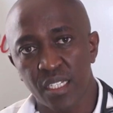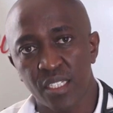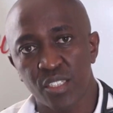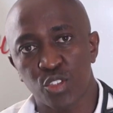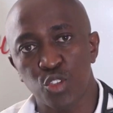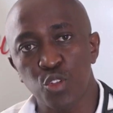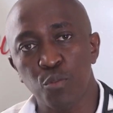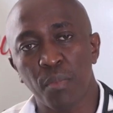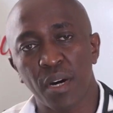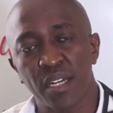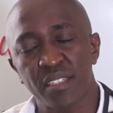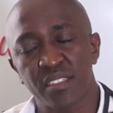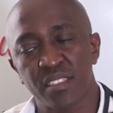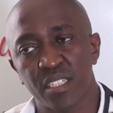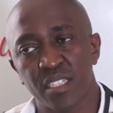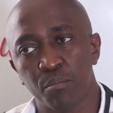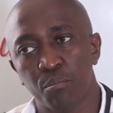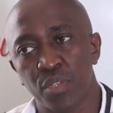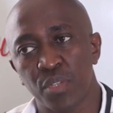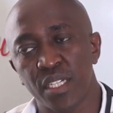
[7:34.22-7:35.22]
tumors in
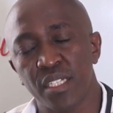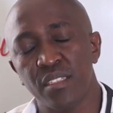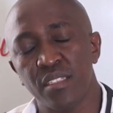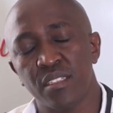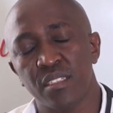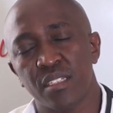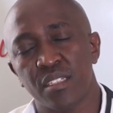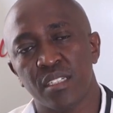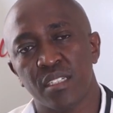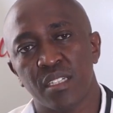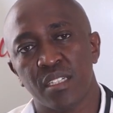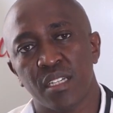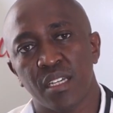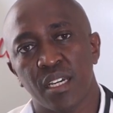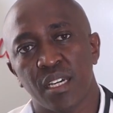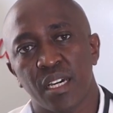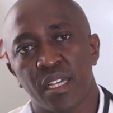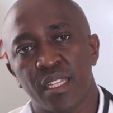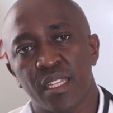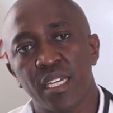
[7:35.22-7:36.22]
the brain.
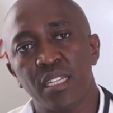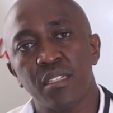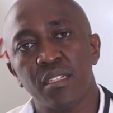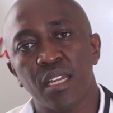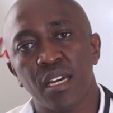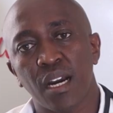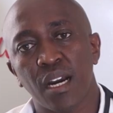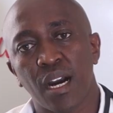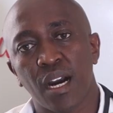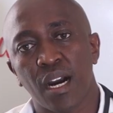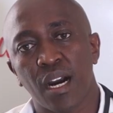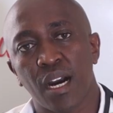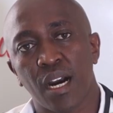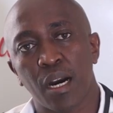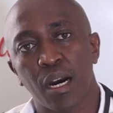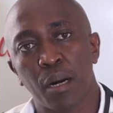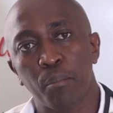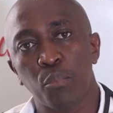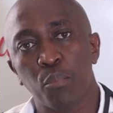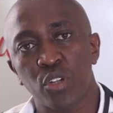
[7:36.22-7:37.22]
Then
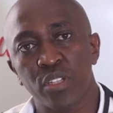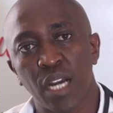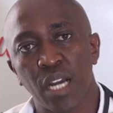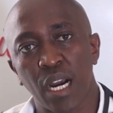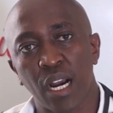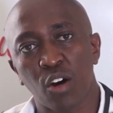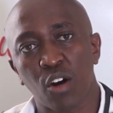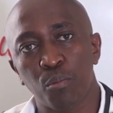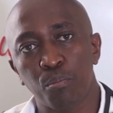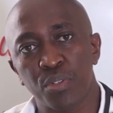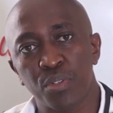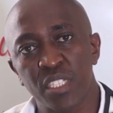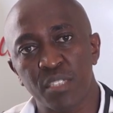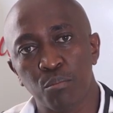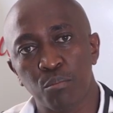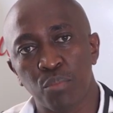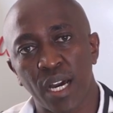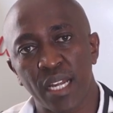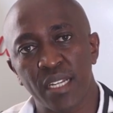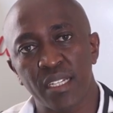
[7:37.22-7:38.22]
a complete
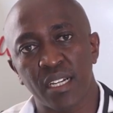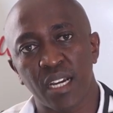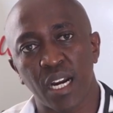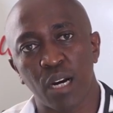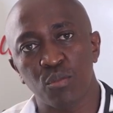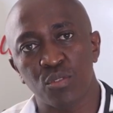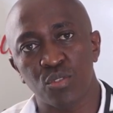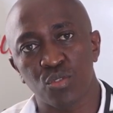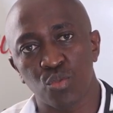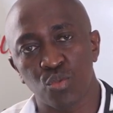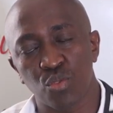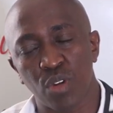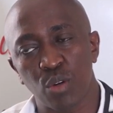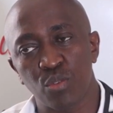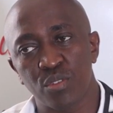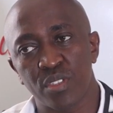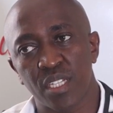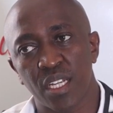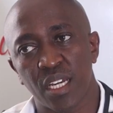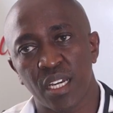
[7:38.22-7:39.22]
blood count to rule
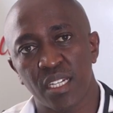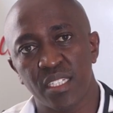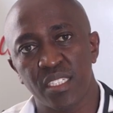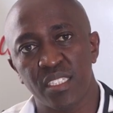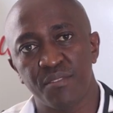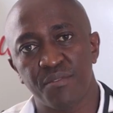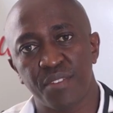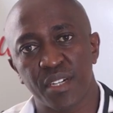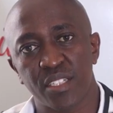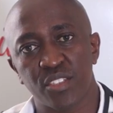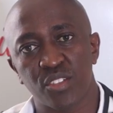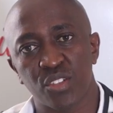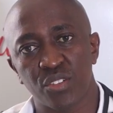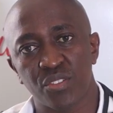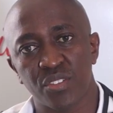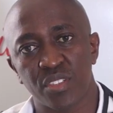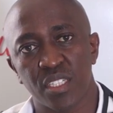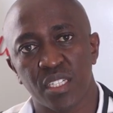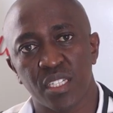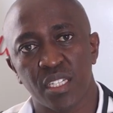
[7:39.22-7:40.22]
out
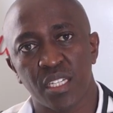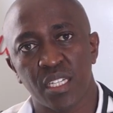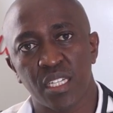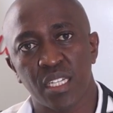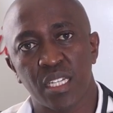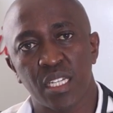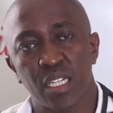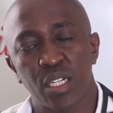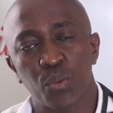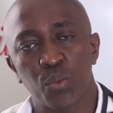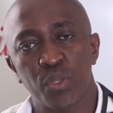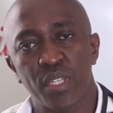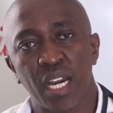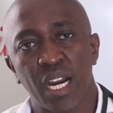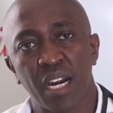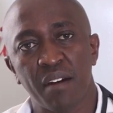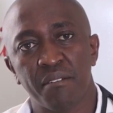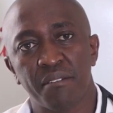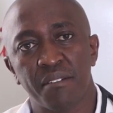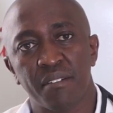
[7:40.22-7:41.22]
infections. We
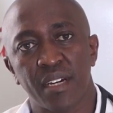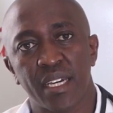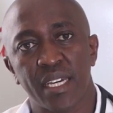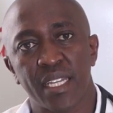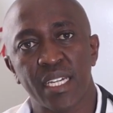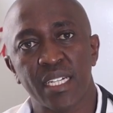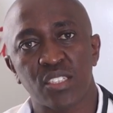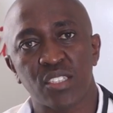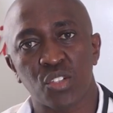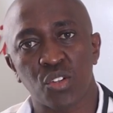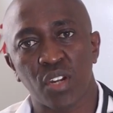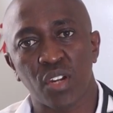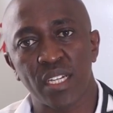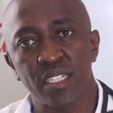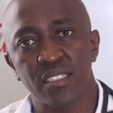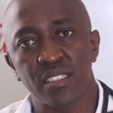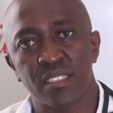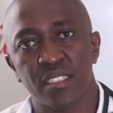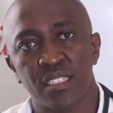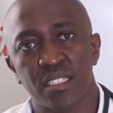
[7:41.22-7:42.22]
have
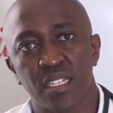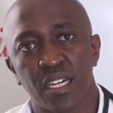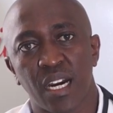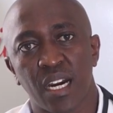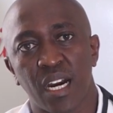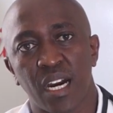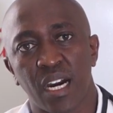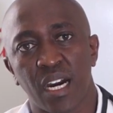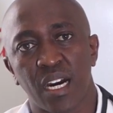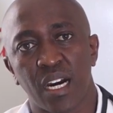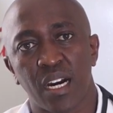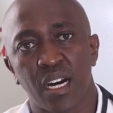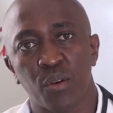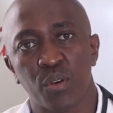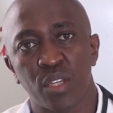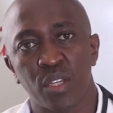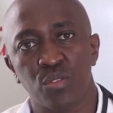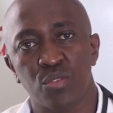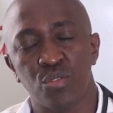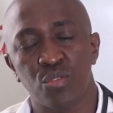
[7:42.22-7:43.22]
electrolytes,
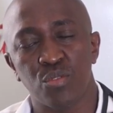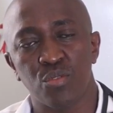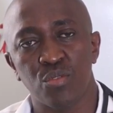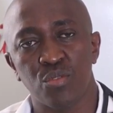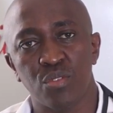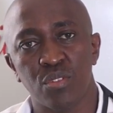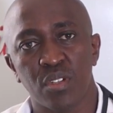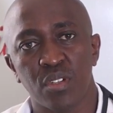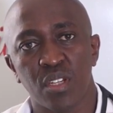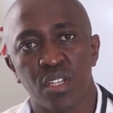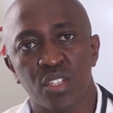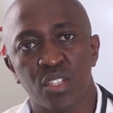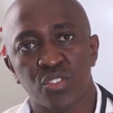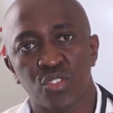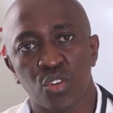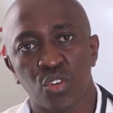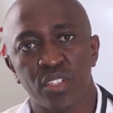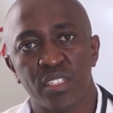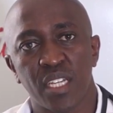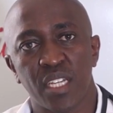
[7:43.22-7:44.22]
where you do
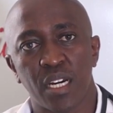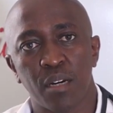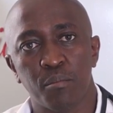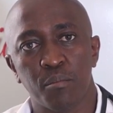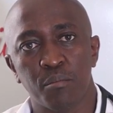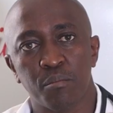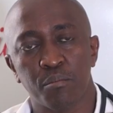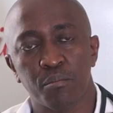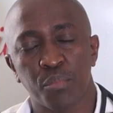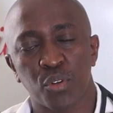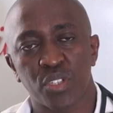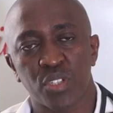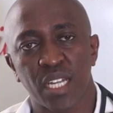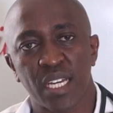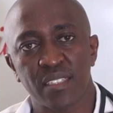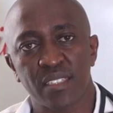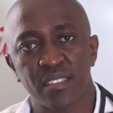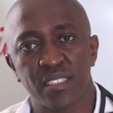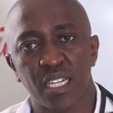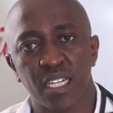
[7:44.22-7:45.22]
sodium,
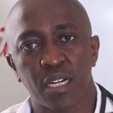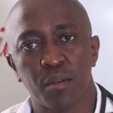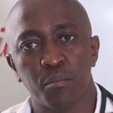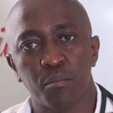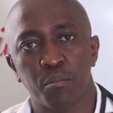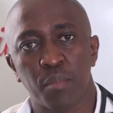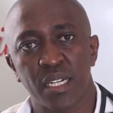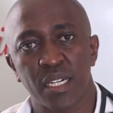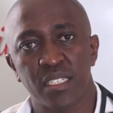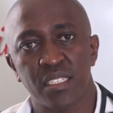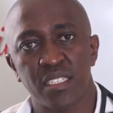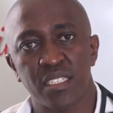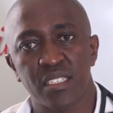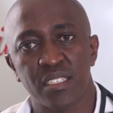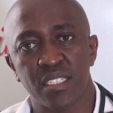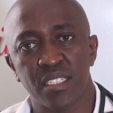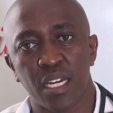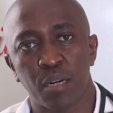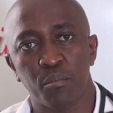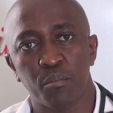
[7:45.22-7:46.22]
potassium,
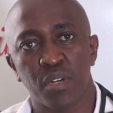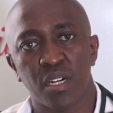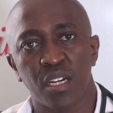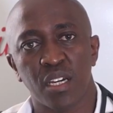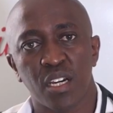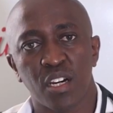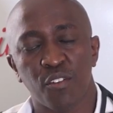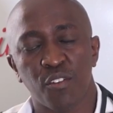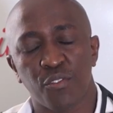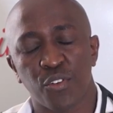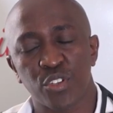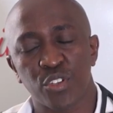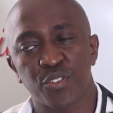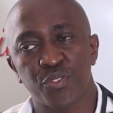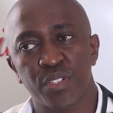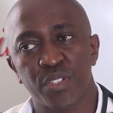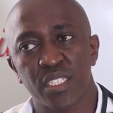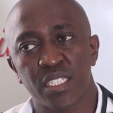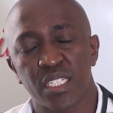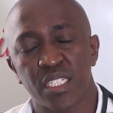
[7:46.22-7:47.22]
magnesium,
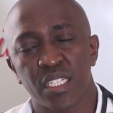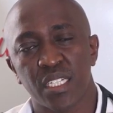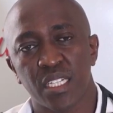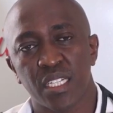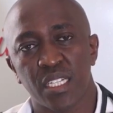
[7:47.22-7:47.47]
phosphate,